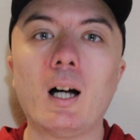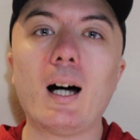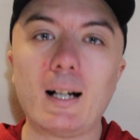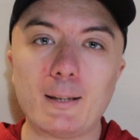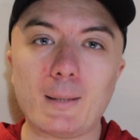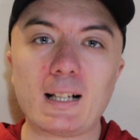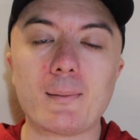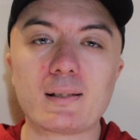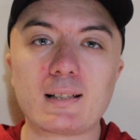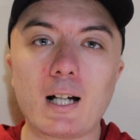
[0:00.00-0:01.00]
Hi, my name
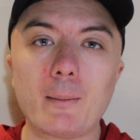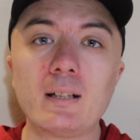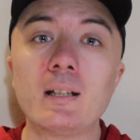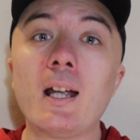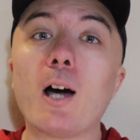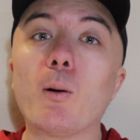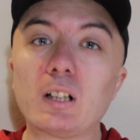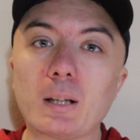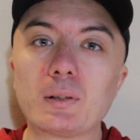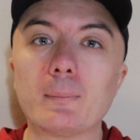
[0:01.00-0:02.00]
is Tommy, and
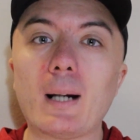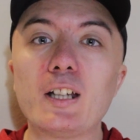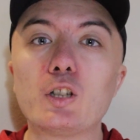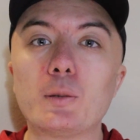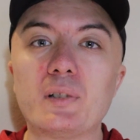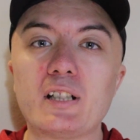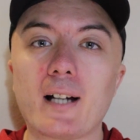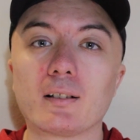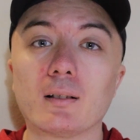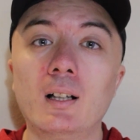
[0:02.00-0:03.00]
welcome to my YouTube
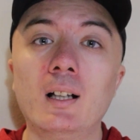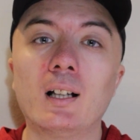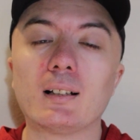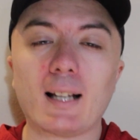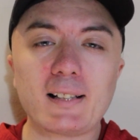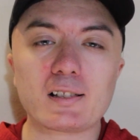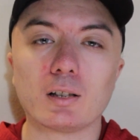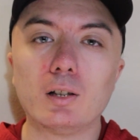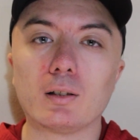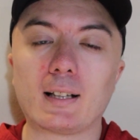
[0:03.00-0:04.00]
channel. Let's
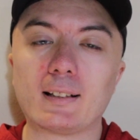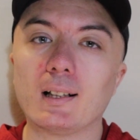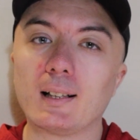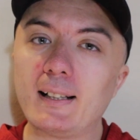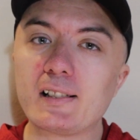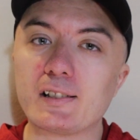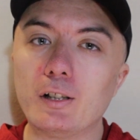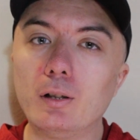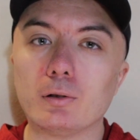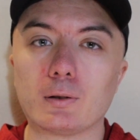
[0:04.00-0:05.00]
look at the latest
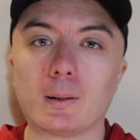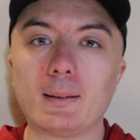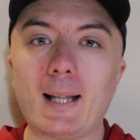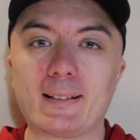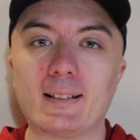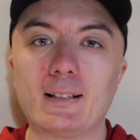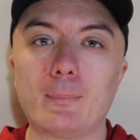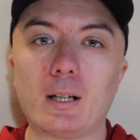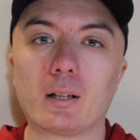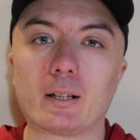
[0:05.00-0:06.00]
news from Latin
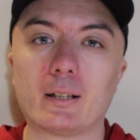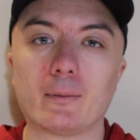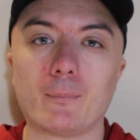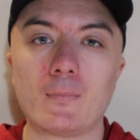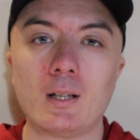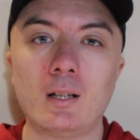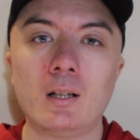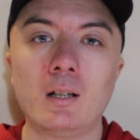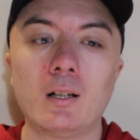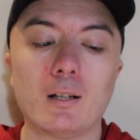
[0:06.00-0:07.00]
America.
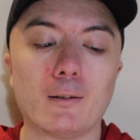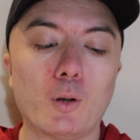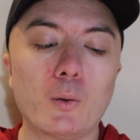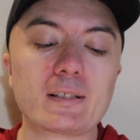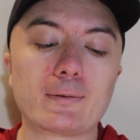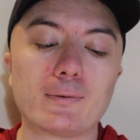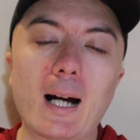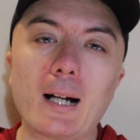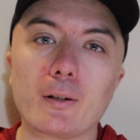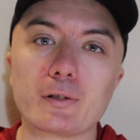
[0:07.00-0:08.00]
Forest
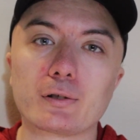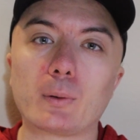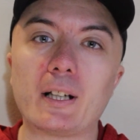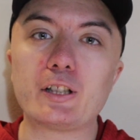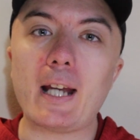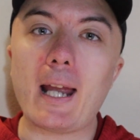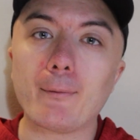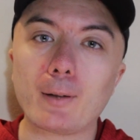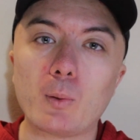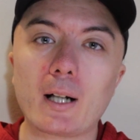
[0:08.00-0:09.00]
fires rage
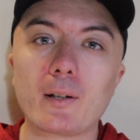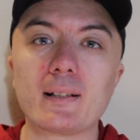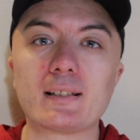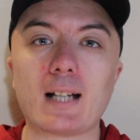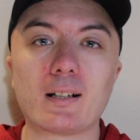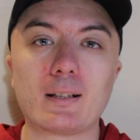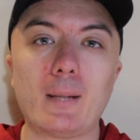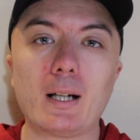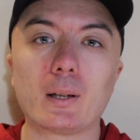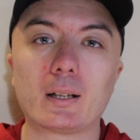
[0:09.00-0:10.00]
everywhere in South
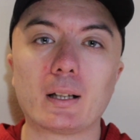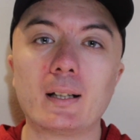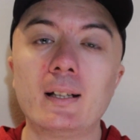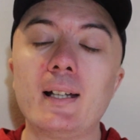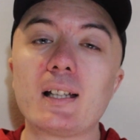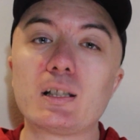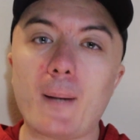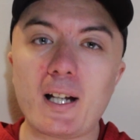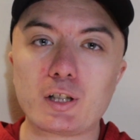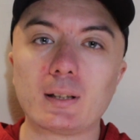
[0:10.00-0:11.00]
America,
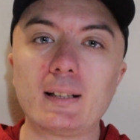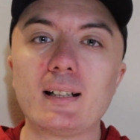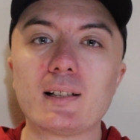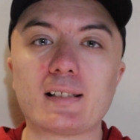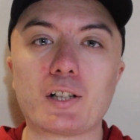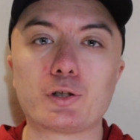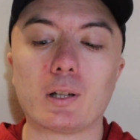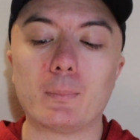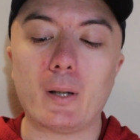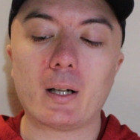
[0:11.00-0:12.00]
especially in the
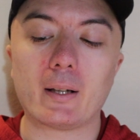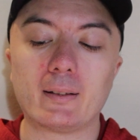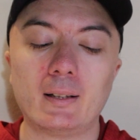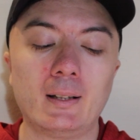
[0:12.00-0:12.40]
central part.